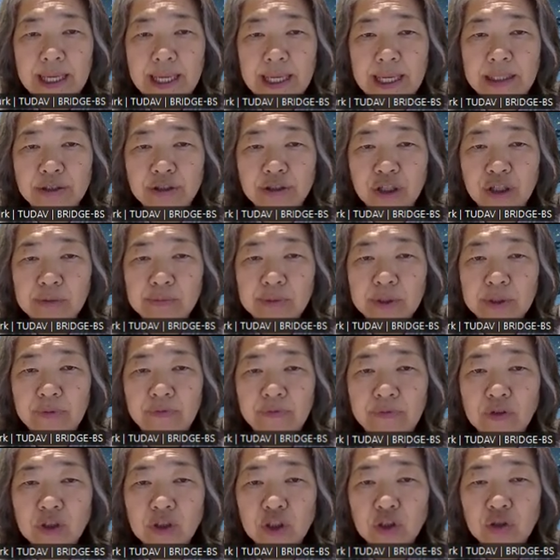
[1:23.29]
in terms
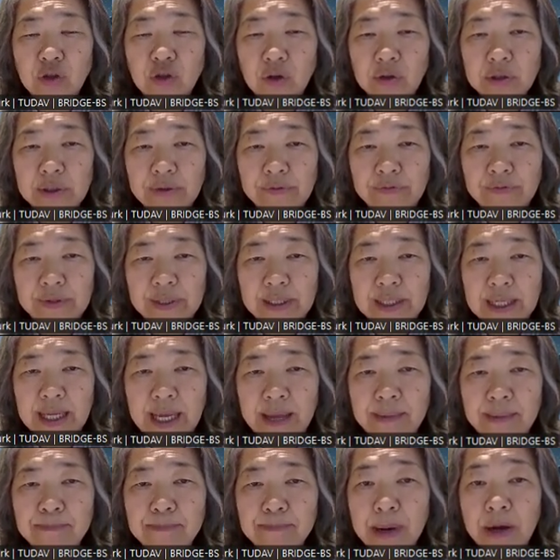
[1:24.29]
of
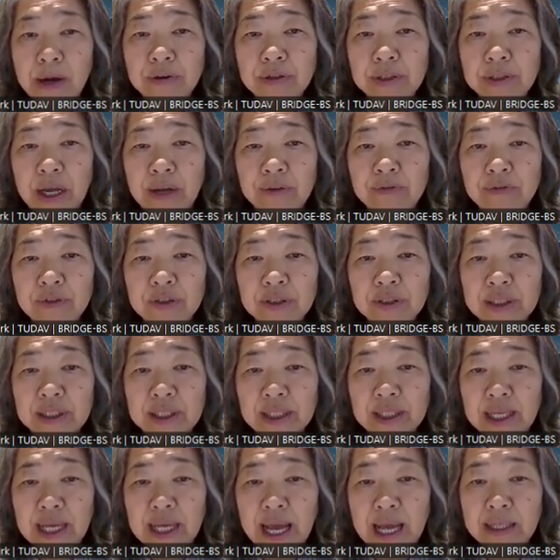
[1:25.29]
oceanography and
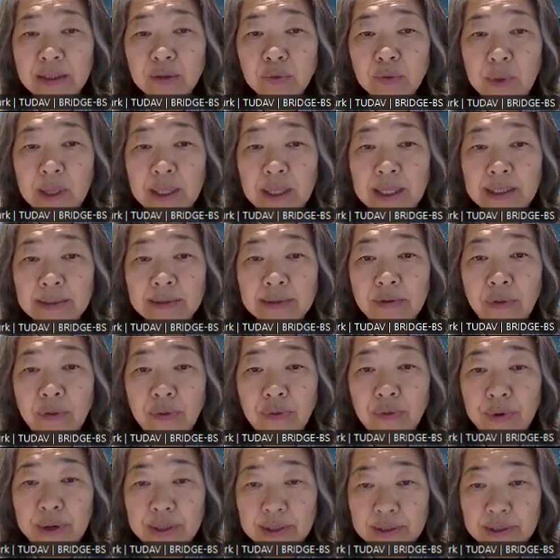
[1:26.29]
biodiversity, as well as
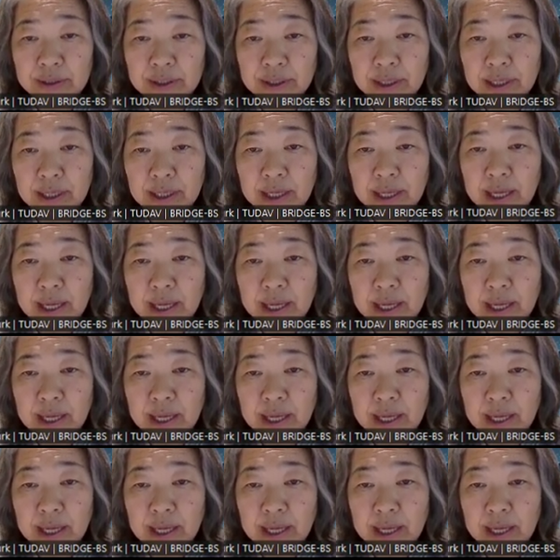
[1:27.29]
threats.